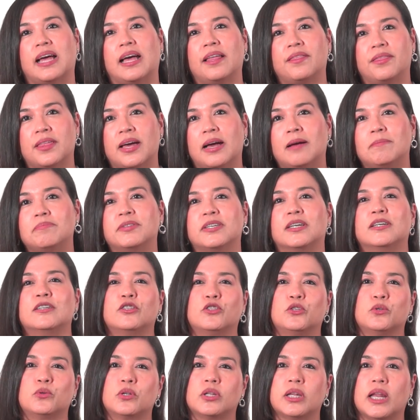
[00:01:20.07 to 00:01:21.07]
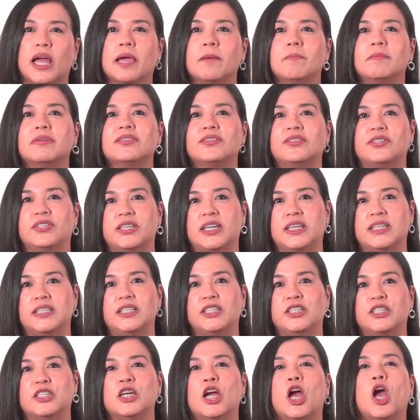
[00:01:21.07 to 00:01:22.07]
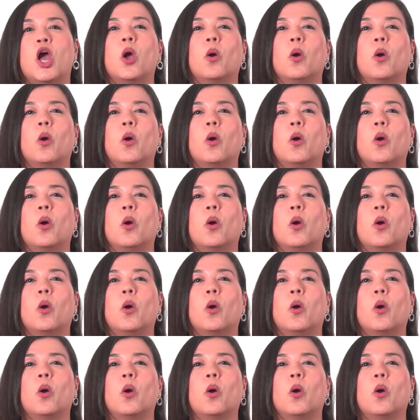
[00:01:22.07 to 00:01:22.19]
adapt to climate change